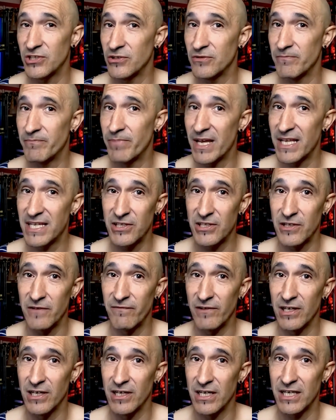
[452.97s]
you best of
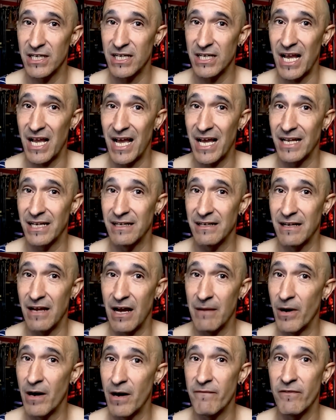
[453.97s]
luck and
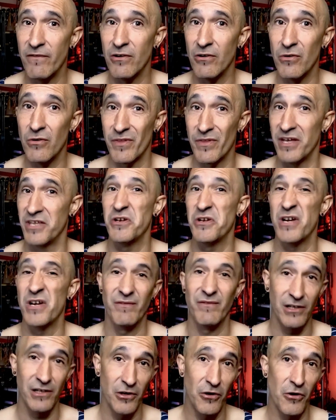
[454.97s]
above all that you
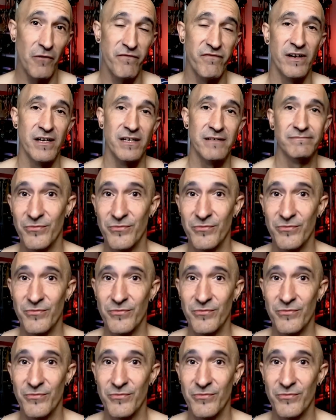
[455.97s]
have a lot of fun.